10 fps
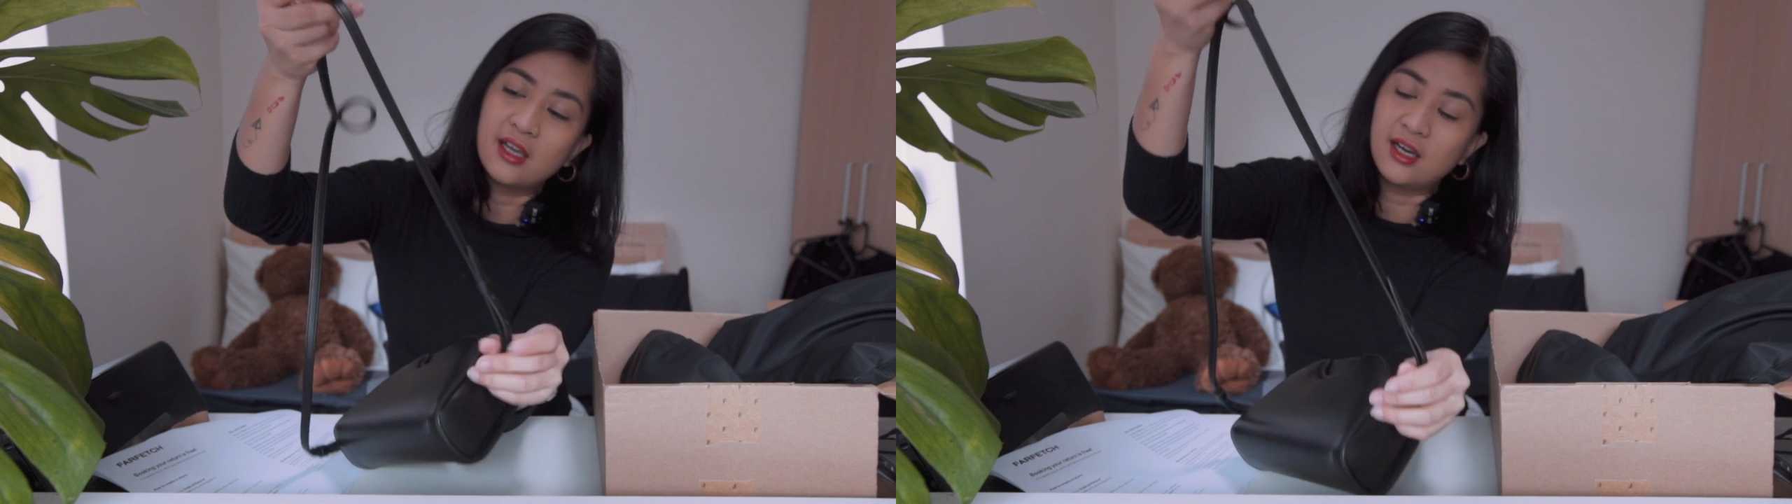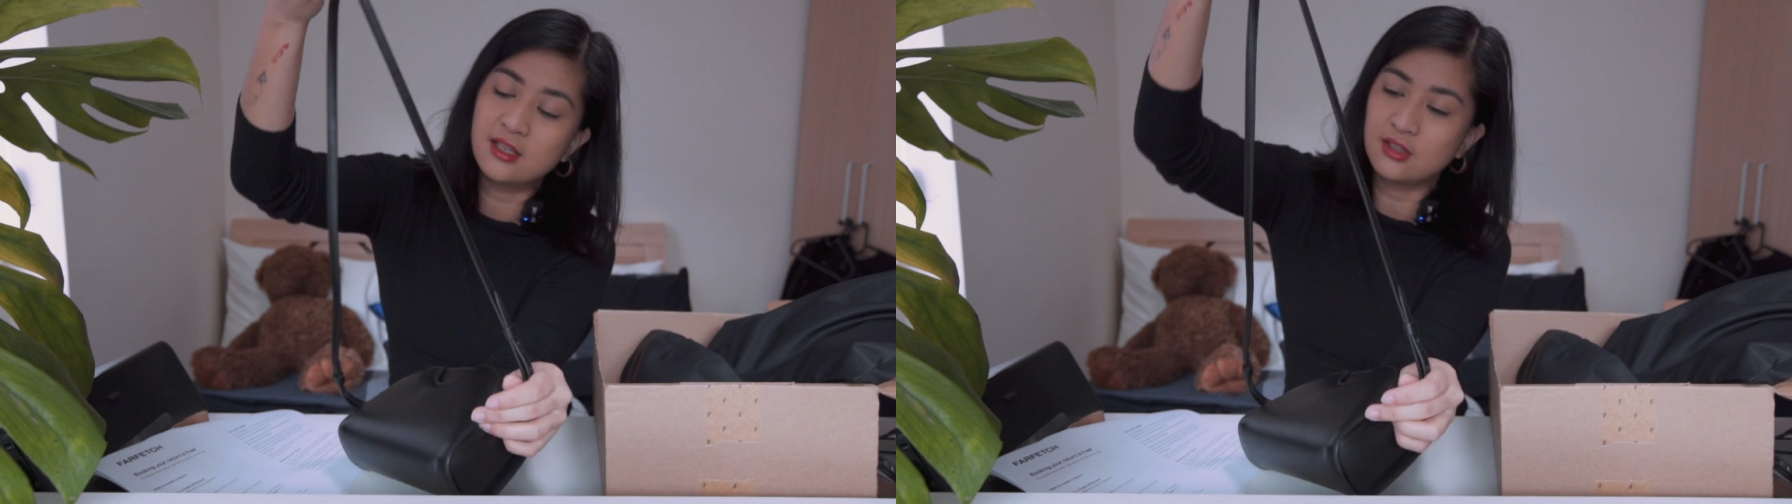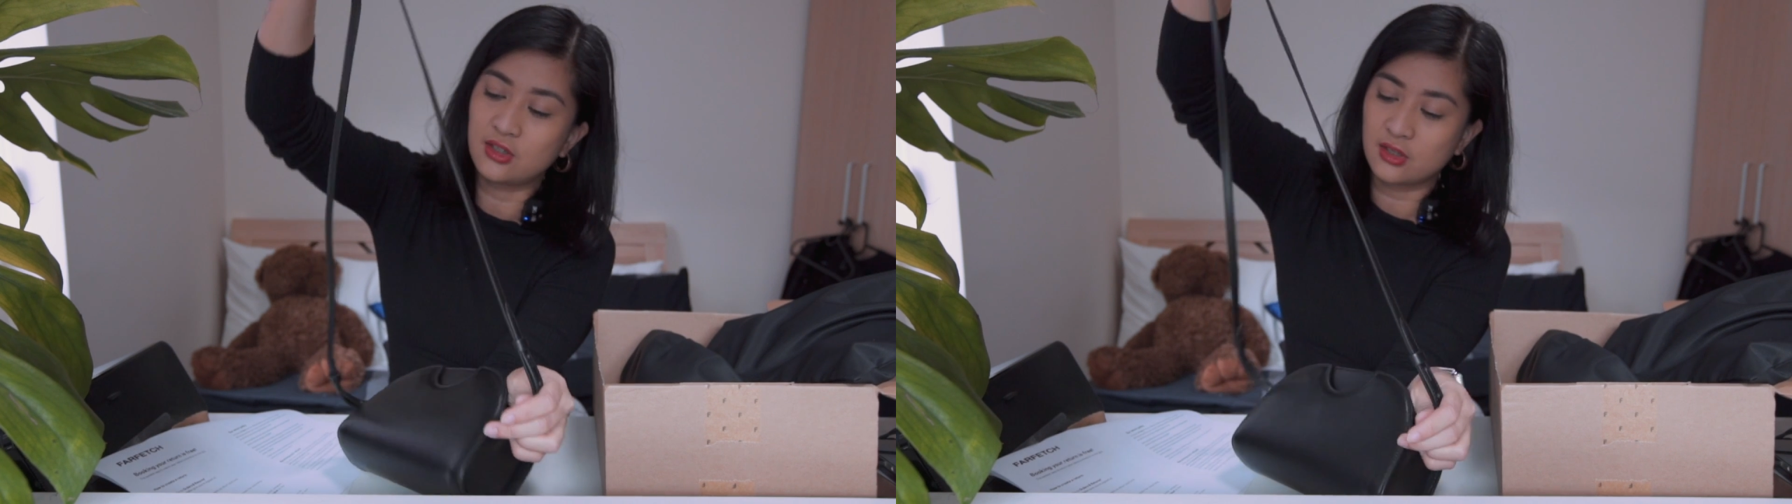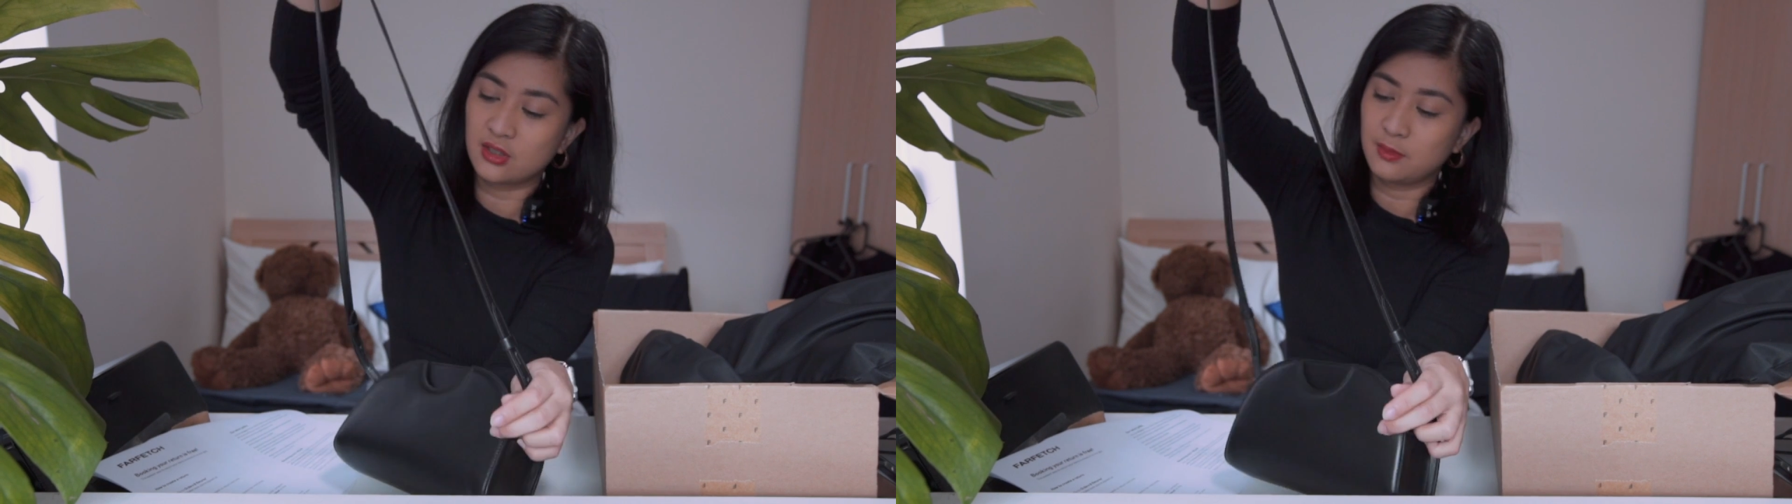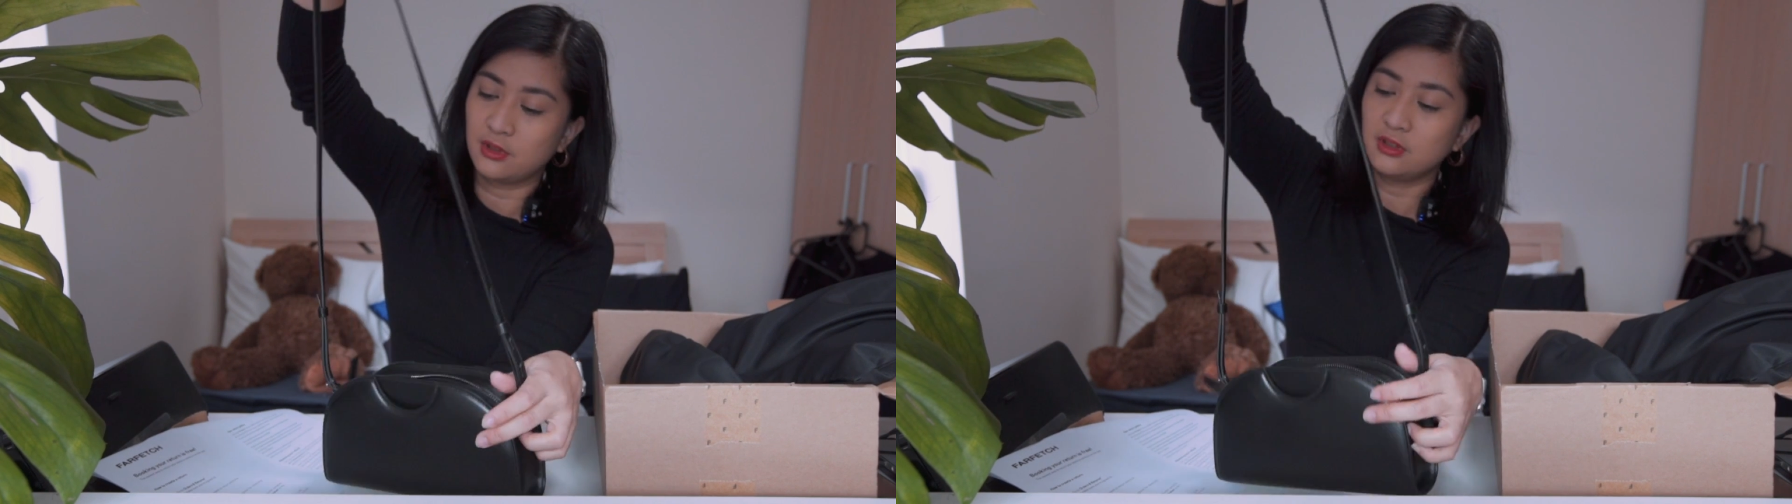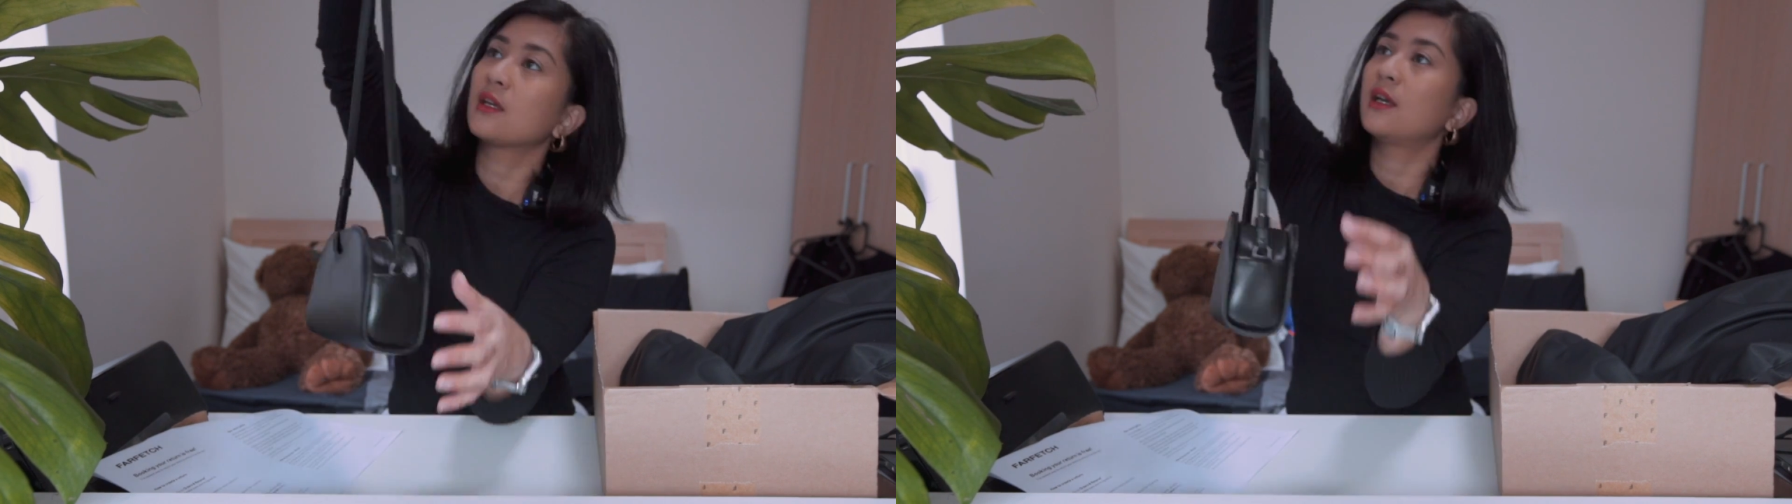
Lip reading: it is adjustable.